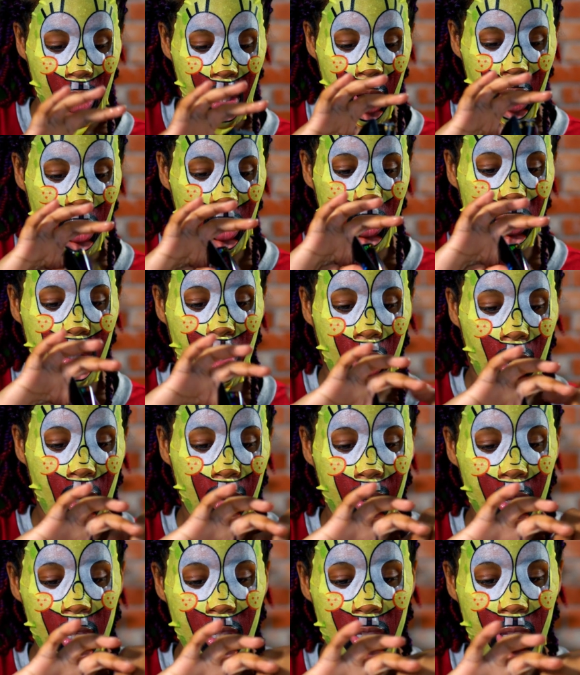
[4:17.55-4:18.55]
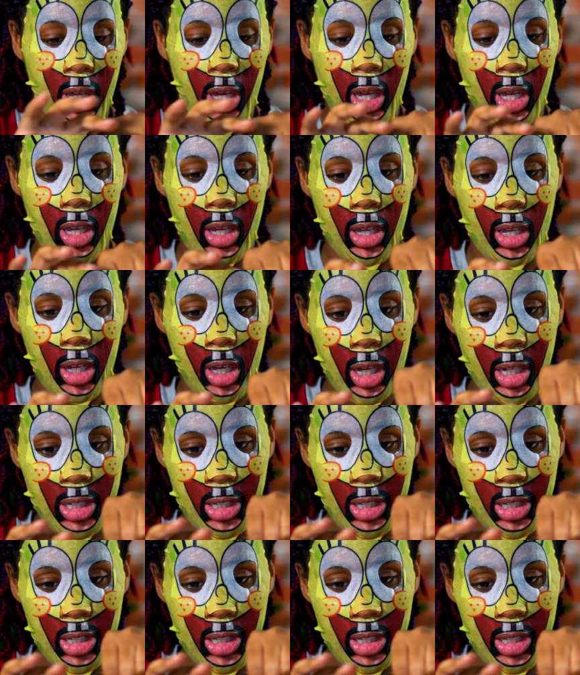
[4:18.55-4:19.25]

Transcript: and there's always like a